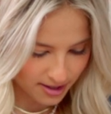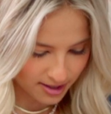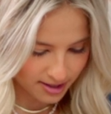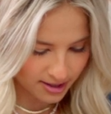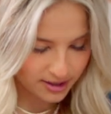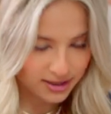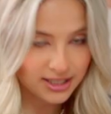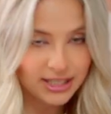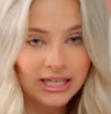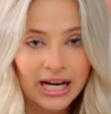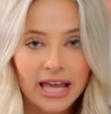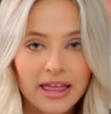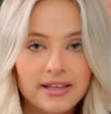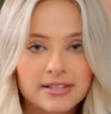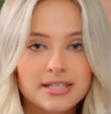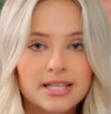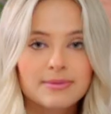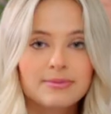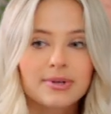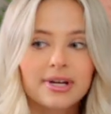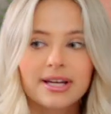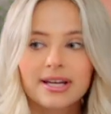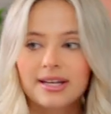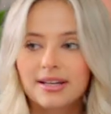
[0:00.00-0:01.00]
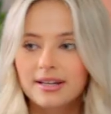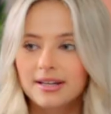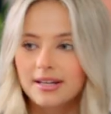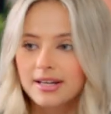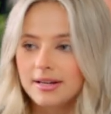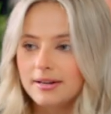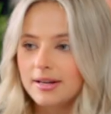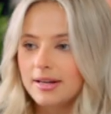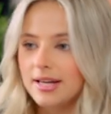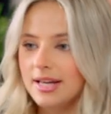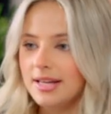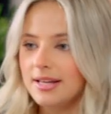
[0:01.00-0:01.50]
Clearly this is like
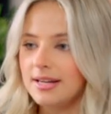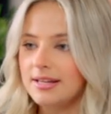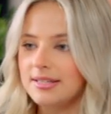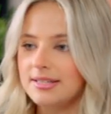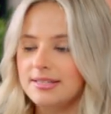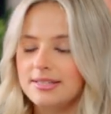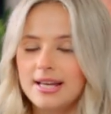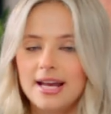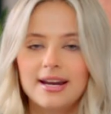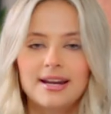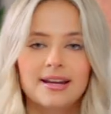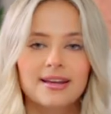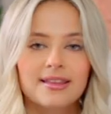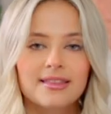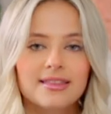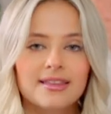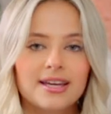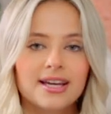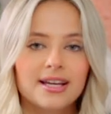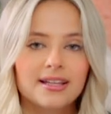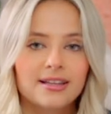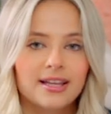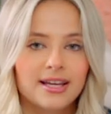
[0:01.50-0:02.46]
an aesthetic thing,